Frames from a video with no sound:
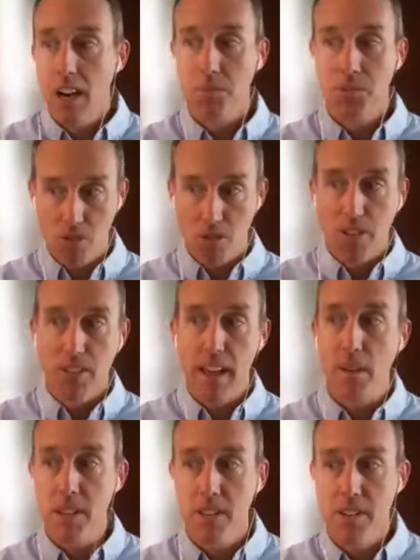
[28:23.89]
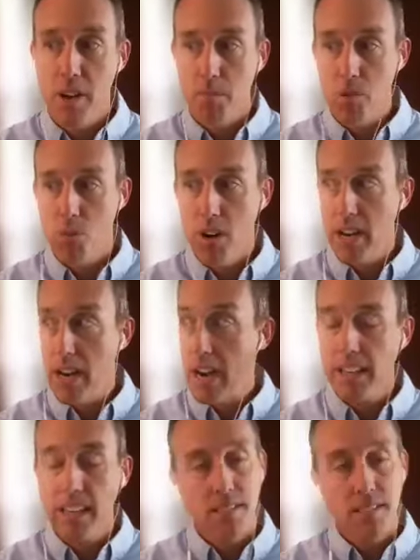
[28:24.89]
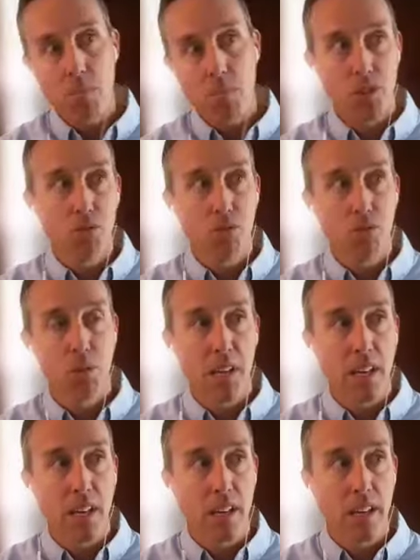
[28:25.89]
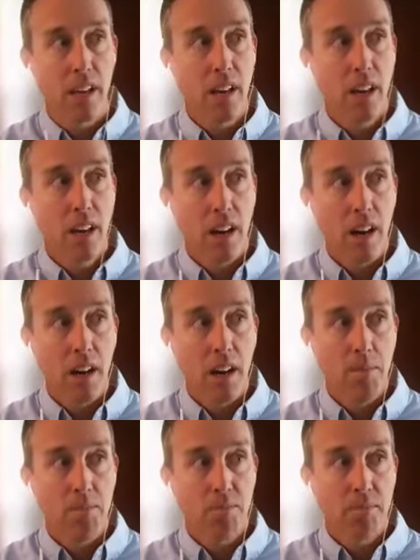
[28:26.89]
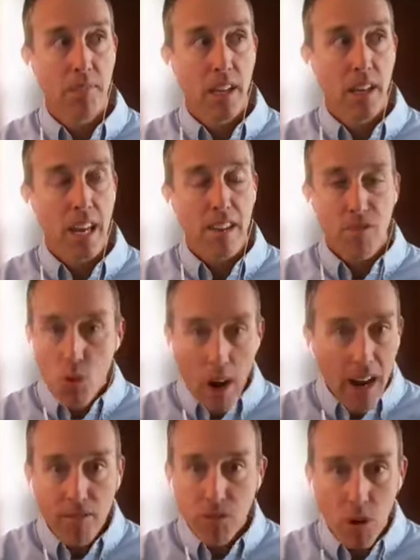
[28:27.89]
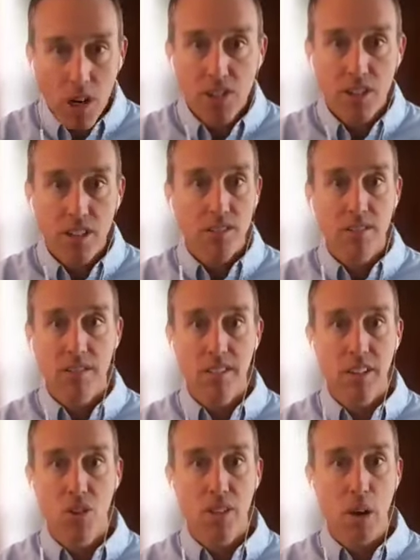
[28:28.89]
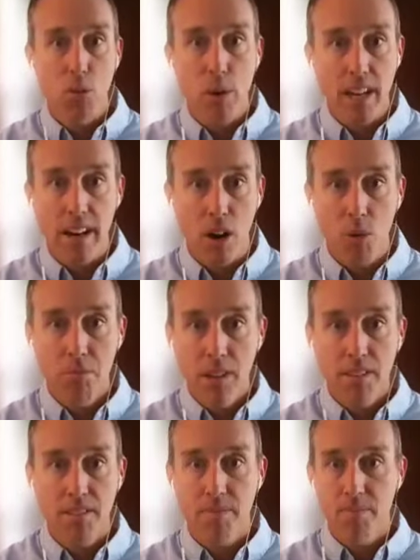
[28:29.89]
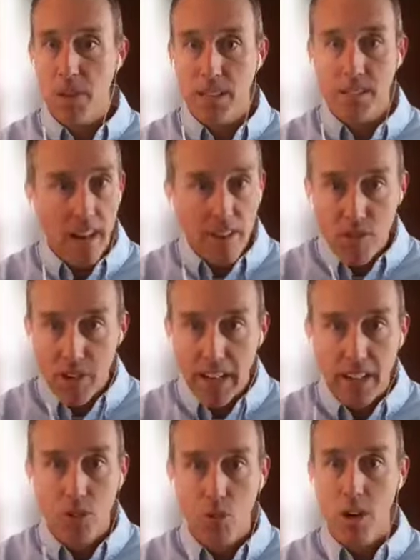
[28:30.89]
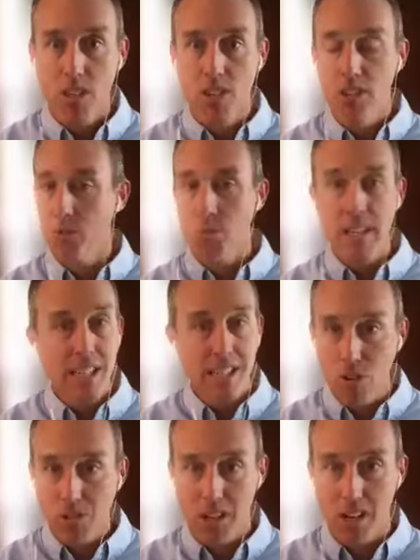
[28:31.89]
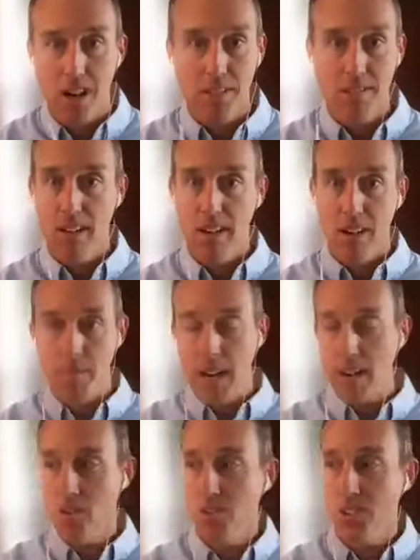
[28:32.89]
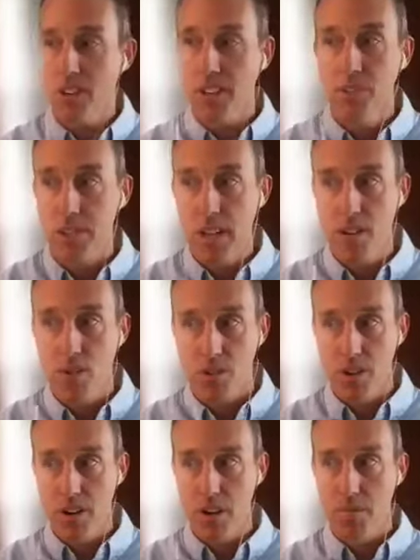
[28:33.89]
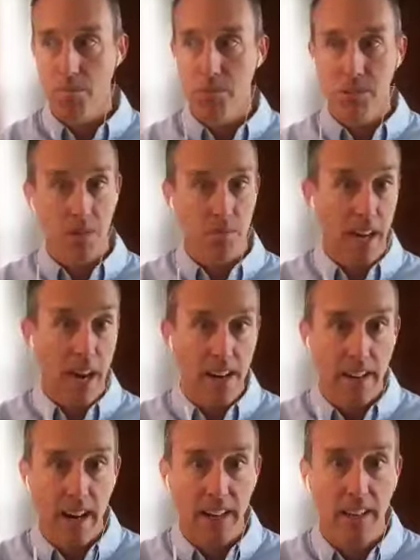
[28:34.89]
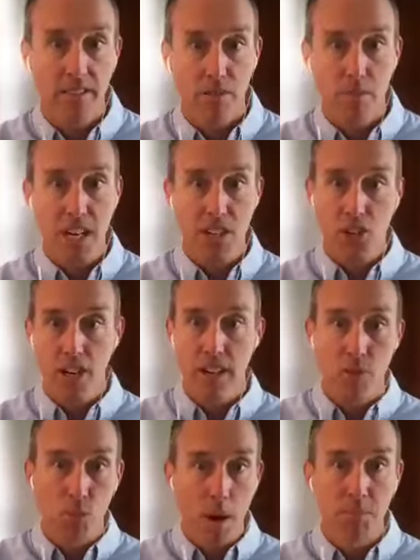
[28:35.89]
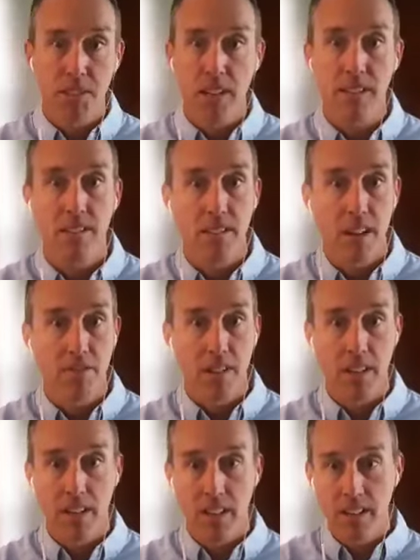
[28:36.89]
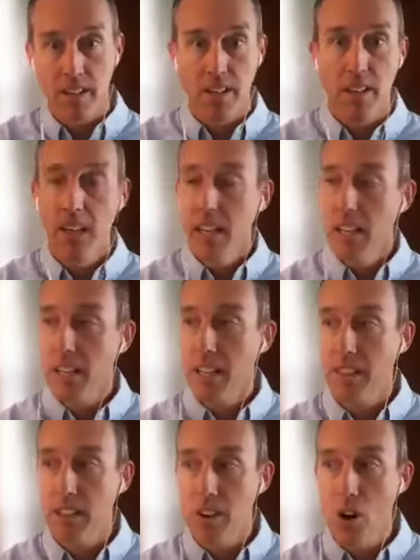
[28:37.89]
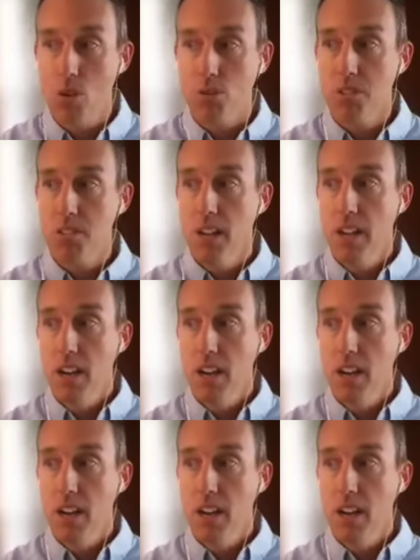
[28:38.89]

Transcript: So that would be the number one. And I guess number two would be, if you have questions, that we can help with, pesticide related questions, reach out to us. I know, Chuck, you said you were going to put some contact information and websites and stuff in the notes.